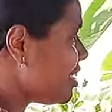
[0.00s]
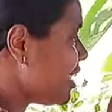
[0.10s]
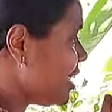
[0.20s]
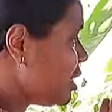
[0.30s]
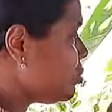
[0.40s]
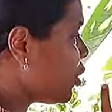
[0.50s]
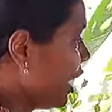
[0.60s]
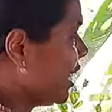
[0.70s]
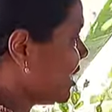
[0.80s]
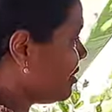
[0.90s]
that is
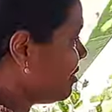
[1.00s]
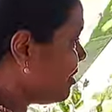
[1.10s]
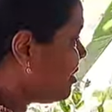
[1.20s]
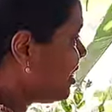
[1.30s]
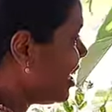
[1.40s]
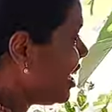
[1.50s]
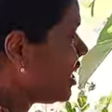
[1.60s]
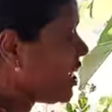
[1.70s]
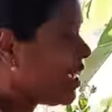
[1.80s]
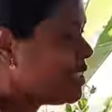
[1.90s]
productive
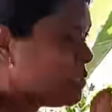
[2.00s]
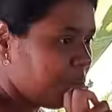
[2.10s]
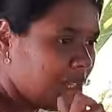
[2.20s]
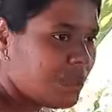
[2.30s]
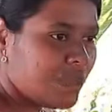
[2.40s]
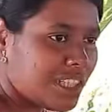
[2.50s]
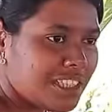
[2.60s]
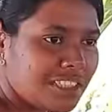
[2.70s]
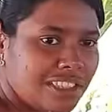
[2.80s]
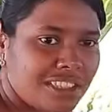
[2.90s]
and I can speak
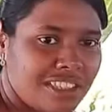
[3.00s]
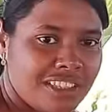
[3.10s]
words